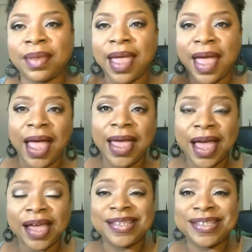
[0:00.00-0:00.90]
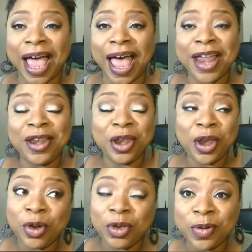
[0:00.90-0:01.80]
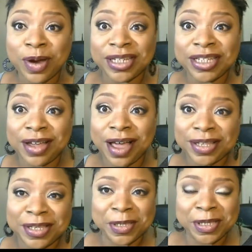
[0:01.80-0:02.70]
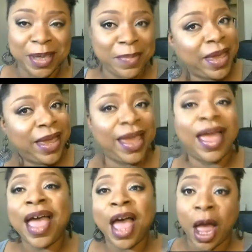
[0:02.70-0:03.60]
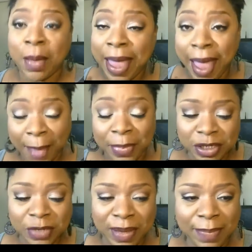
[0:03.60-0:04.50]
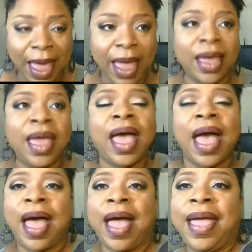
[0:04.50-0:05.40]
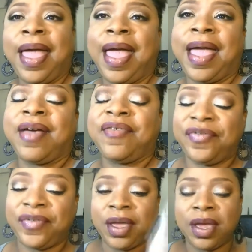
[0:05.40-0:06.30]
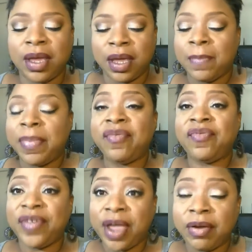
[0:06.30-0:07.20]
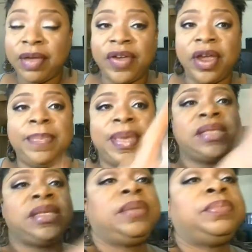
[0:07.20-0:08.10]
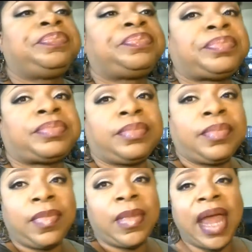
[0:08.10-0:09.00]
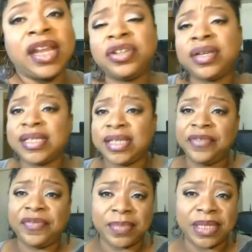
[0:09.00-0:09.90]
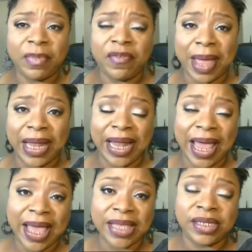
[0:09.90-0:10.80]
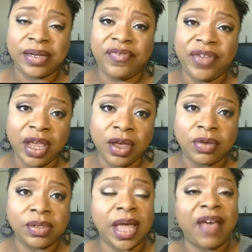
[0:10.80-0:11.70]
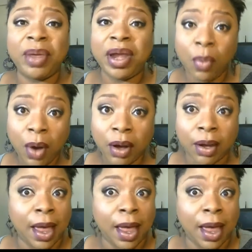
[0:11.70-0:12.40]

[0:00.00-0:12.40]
Hi guys, I know you are shocked to see me. I'm happy to be back. I have been very, very busy. And as you can see from some of my last videos, I've been at work.